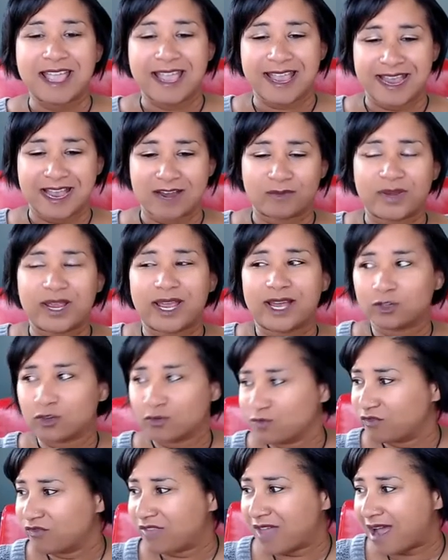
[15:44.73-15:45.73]
And we had
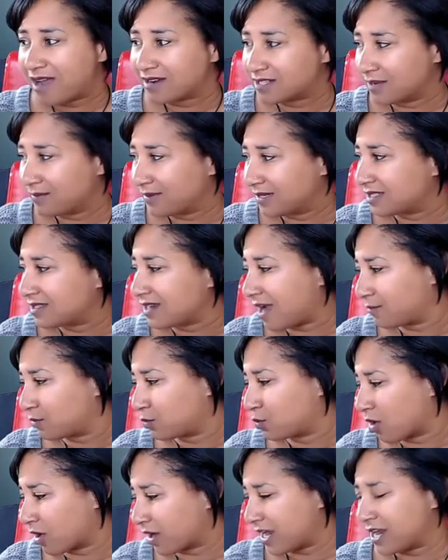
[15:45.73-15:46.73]
to remove the hot tub. It
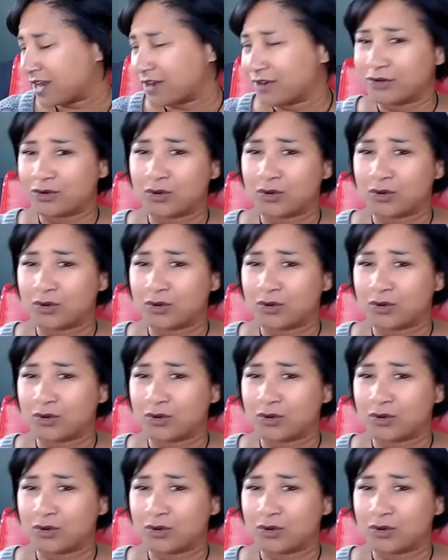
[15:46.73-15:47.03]
stopped working,